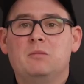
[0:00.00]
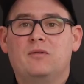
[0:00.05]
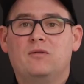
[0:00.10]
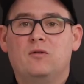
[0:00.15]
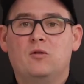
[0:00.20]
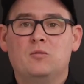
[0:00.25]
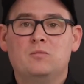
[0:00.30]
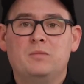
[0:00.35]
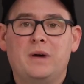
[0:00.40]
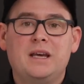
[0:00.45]

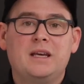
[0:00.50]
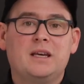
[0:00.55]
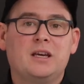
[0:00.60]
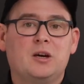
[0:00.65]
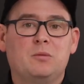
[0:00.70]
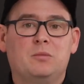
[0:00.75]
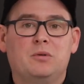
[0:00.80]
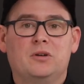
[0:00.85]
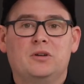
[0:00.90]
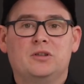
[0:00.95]
before
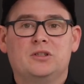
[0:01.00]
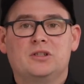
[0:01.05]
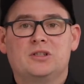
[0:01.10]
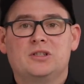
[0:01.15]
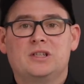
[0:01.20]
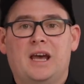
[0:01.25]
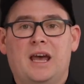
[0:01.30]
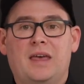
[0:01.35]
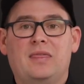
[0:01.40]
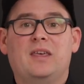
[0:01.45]
making a
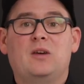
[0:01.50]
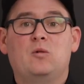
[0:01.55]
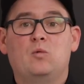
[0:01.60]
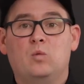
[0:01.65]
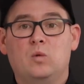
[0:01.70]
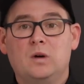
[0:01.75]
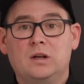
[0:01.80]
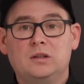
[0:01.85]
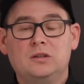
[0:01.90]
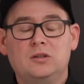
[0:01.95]
purchase, and
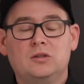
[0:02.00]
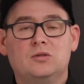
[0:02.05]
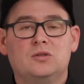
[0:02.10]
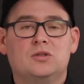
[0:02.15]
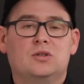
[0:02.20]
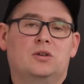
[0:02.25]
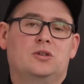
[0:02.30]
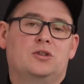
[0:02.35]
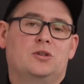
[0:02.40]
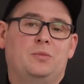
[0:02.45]
they will
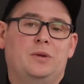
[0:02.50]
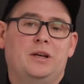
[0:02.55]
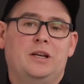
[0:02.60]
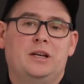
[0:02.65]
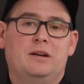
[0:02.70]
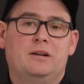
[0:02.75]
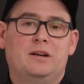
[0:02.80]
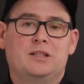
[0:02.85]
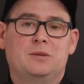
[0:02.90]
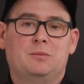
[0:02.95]
use social
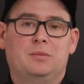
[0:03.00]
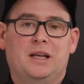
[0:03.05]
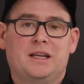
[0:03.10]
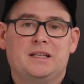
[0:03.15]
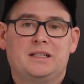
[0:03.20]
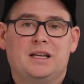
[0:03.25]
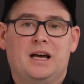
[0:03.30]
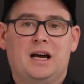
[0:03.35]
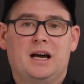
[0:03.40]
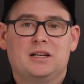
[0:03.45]
media as a
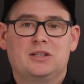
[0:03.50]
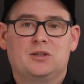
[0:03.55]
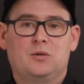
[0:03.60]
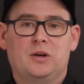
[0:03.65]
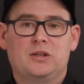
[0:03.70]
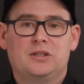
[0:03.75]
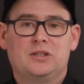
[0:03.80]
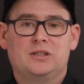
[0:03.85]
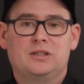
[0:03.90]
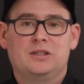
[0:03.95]
place to ask
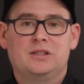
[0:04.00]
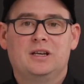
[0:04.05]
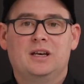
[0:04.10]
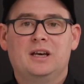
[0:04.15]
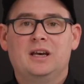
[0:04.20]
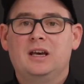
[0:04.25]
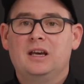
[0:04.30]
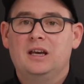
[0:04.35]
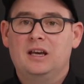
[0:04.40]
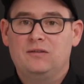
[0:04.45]
questions.
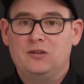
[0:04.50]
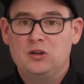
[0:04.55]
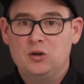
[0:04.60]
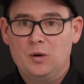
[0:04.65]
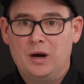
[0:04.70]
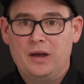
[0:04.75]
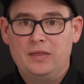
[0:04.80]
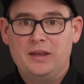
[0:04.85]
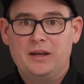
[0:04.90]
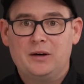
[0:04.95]
If
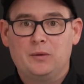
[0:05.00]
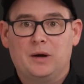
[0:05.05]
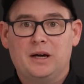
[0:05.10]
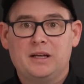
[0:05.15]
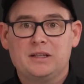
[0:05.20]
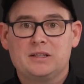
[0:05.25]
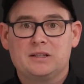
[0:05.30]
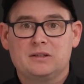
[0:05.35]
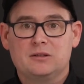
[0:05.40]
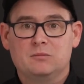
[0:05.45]
you aren't there to
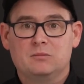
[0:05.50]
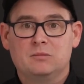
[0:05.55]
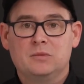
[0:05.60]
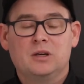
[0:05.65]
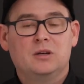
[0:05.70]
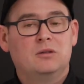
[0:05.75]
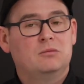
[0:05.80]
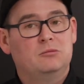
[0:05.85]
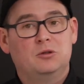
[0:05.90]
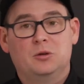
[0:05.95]
answer them,
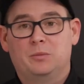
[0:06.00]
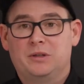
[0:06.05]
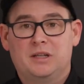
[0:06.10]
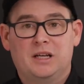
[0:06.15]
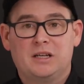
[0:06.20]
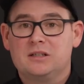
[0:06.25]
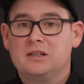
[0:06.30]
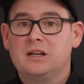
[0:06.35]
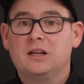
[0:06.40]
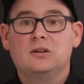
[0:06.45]
you're
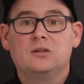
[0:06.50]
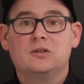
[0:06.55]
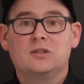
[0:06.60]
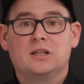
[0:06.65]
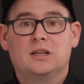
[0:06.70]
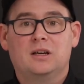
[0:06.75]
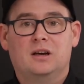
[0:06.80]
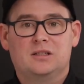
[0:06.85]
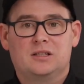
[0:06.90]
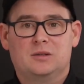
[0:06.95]
potentially
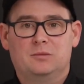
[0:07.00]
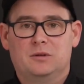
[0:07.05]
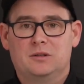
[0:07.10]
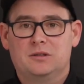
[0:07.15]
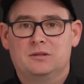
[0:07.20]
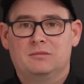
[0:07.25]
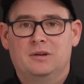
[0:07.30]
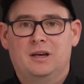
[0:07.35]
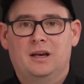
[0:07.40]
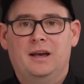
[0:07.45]
losing
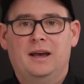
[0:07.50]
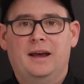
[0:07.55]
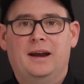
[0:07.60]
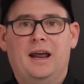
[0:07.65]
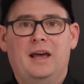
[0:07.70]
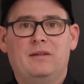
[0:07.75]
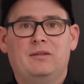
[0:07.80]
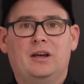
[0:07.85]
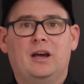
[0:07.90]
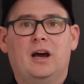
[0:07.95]
customers,
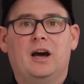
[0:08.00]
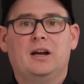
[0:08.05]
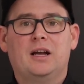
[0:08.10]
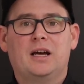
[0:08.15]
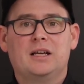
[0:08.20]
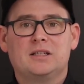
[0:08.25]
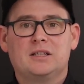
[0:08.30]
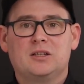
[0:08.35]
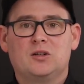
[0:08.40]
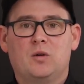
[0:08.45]
and having
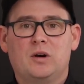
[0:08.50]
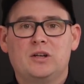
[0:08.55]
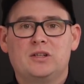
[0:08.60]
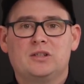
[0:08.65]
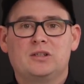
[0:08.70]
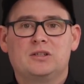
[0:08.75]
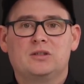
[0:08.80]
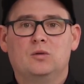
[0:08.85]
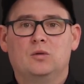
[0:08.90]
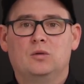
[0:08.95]
unanswered
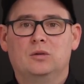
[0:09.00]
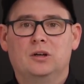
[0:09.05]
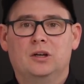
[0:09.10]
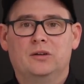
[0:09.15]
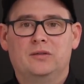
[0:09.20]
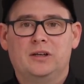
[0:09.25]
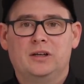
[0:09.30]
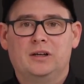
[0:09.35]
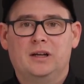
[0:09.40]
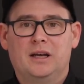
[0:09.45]
questions all
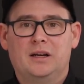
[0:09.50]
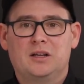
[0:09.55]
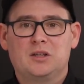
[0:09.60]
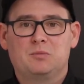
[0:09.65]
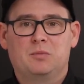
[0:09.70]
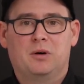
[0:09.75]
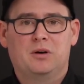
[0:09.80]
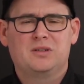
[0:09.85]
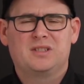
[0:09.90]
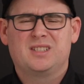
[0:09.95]
over your
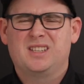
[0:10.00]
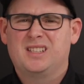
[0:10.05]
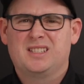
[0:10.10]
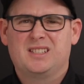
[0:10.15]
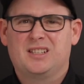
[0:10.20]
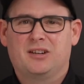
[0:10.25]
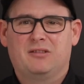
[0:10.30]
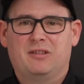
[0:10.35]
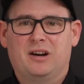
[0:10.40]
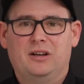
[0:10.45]
latest post
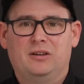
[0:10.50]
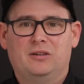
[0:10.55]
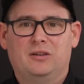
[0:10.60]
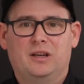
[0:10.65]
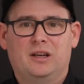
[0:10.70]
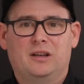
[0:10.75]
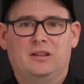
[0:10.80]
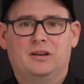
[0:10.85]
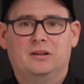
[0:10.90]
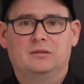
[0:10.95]
isn't a great look
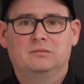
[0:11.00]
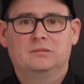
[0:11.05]
either.